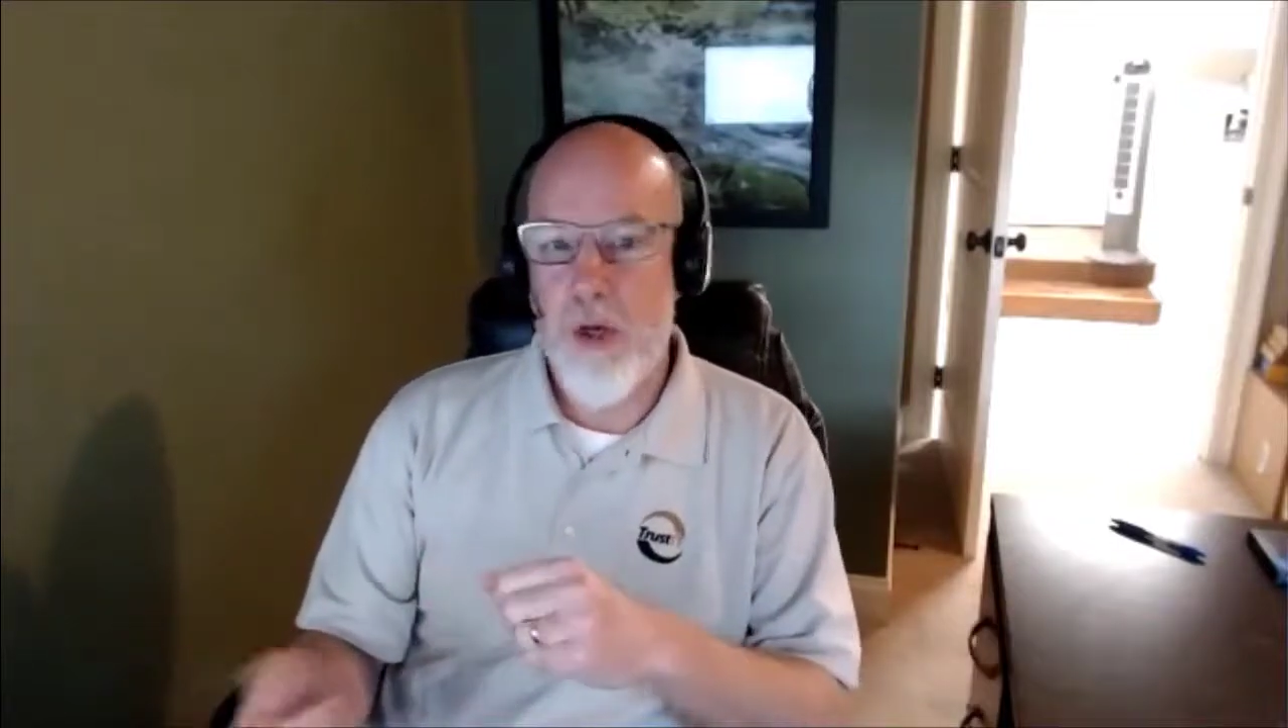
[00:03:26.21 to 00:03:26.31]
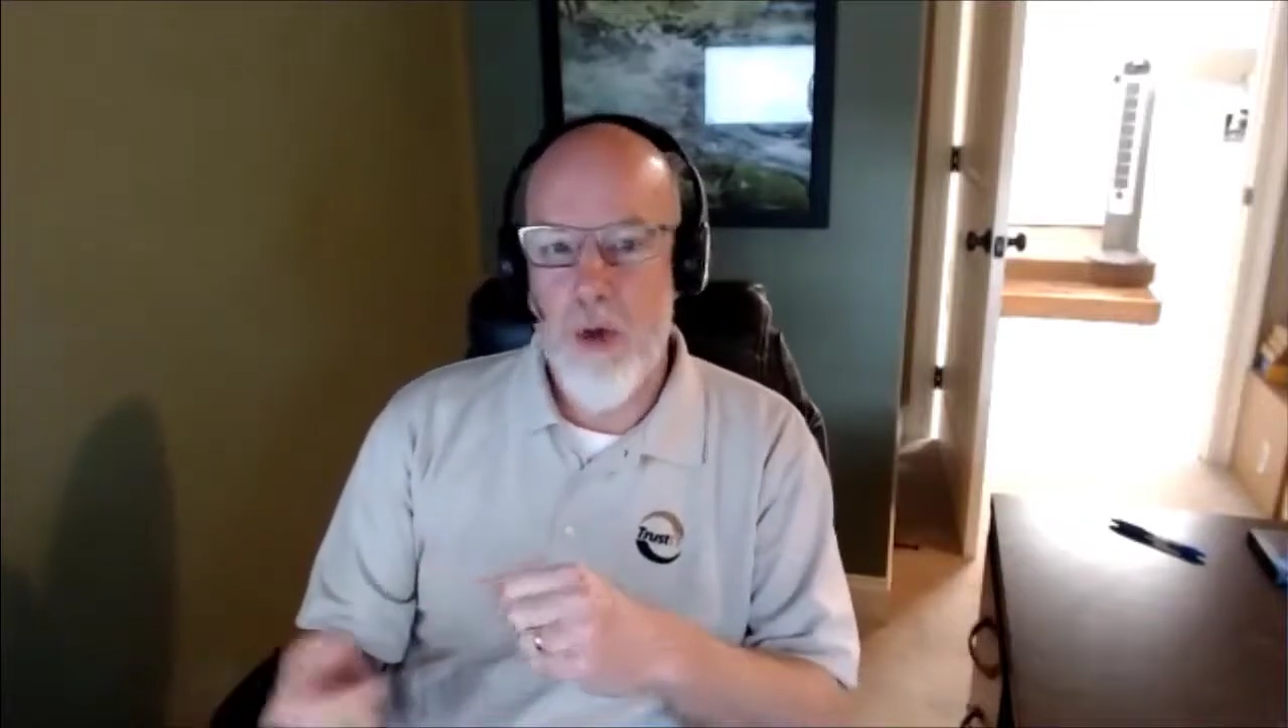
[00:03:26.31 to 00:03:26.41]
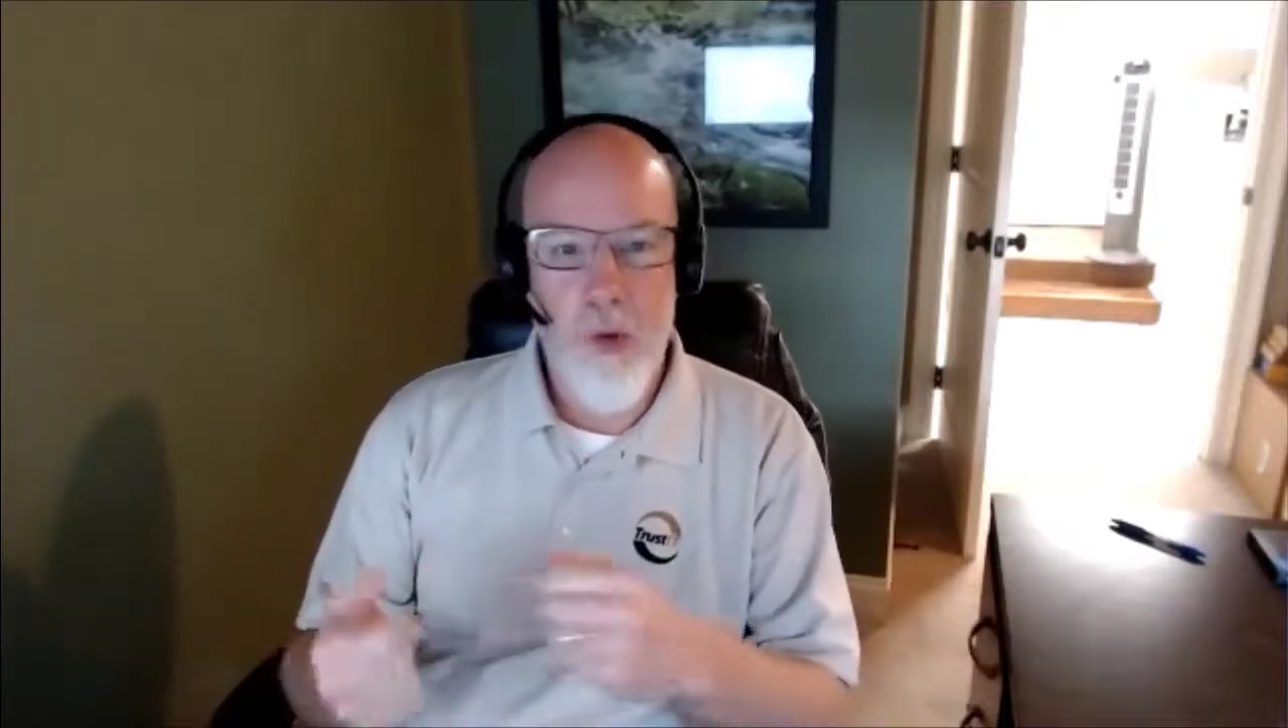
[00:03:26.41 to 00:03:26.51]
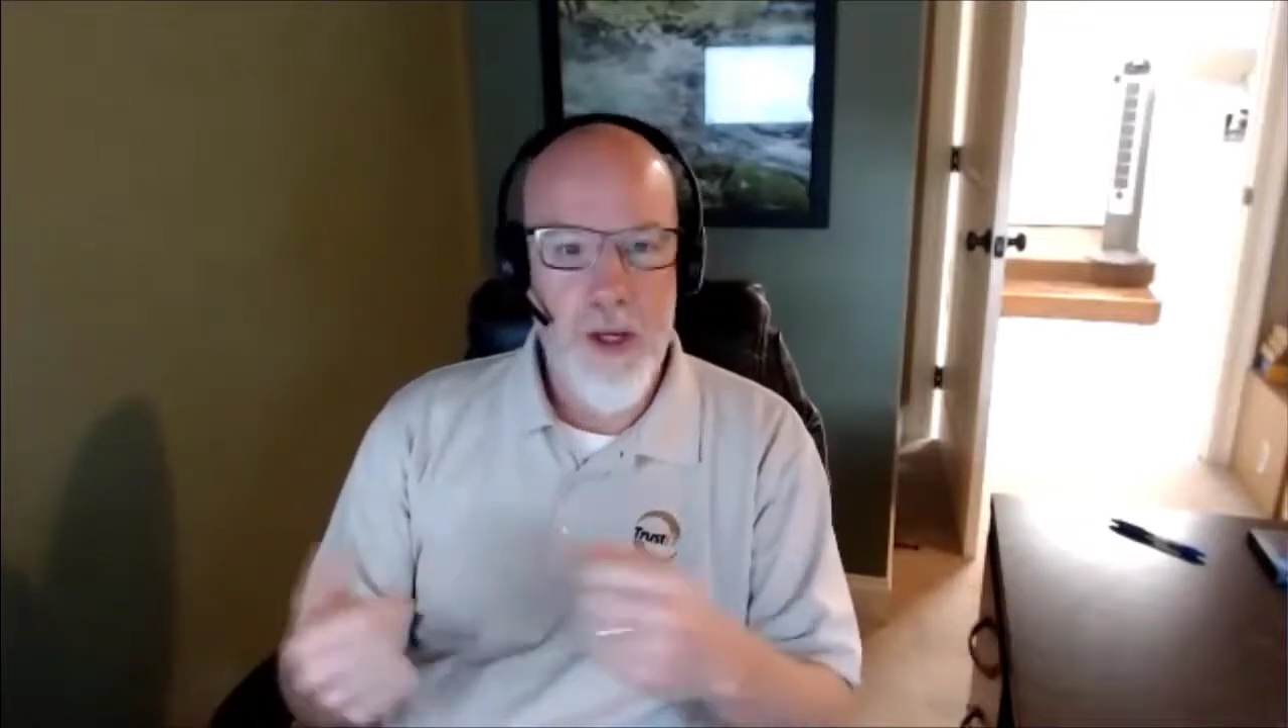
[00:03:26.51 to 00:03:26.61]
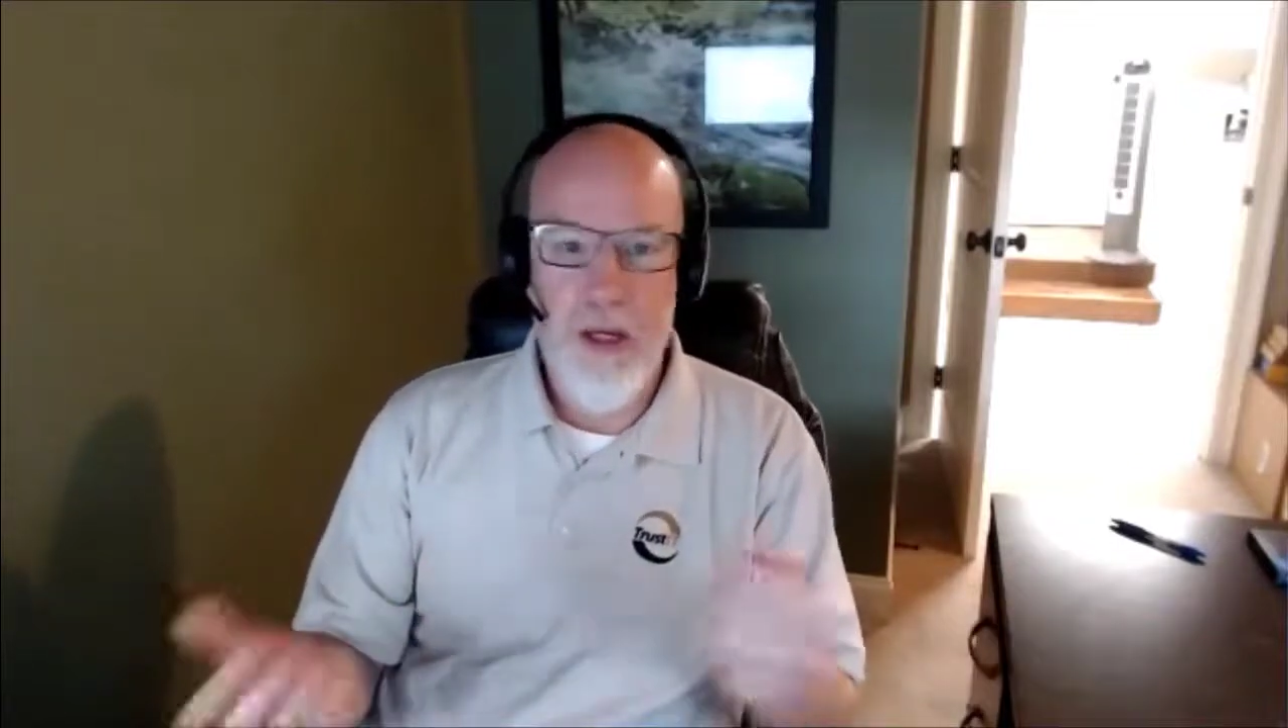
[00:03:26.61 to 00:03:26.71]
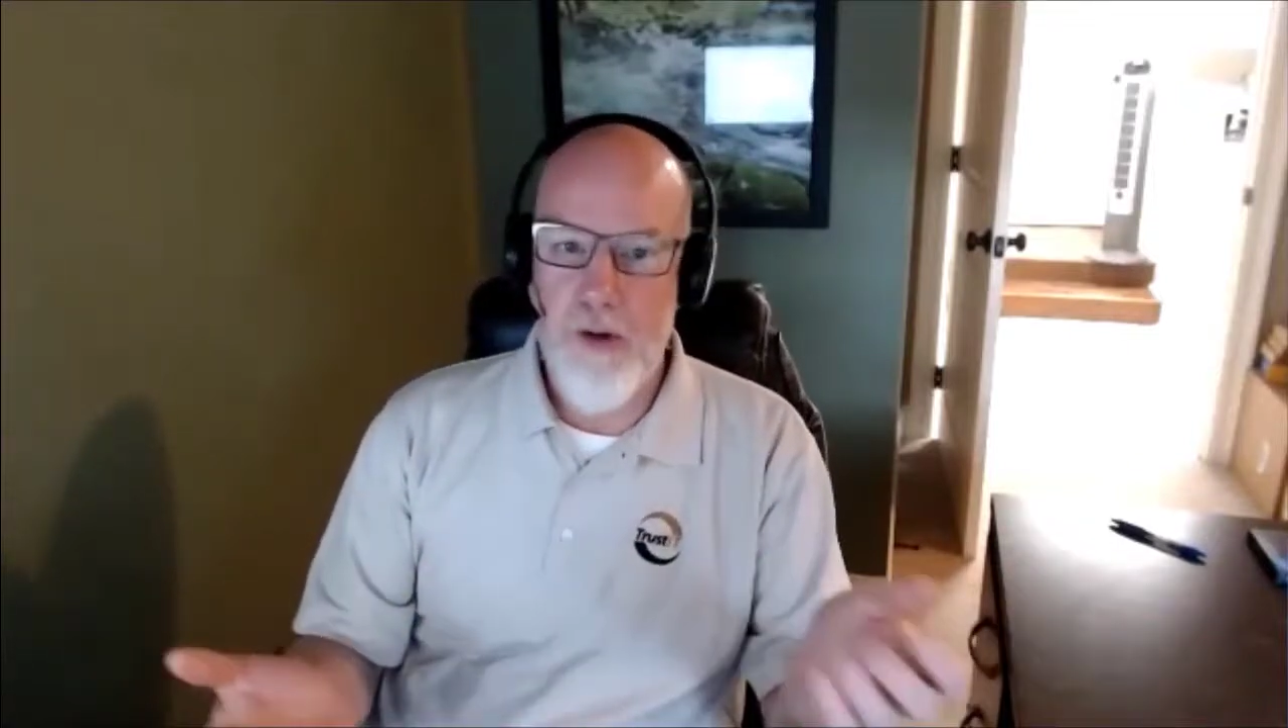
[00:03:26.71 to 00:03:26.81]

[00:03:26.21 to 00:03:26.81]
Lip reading: a quick,